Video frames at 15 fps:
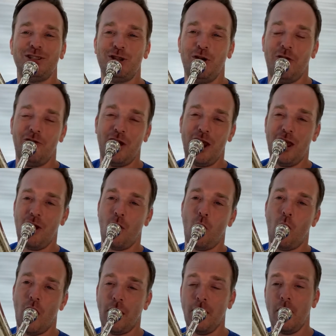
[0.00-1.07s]
do it. Ready?
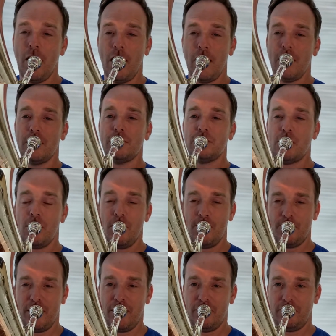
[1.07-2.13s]
One, two,
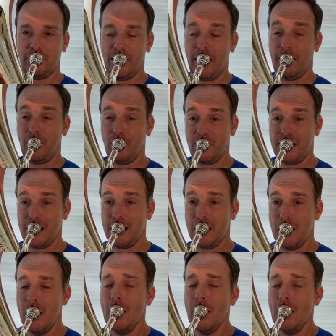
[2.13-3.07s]
B-flat, we...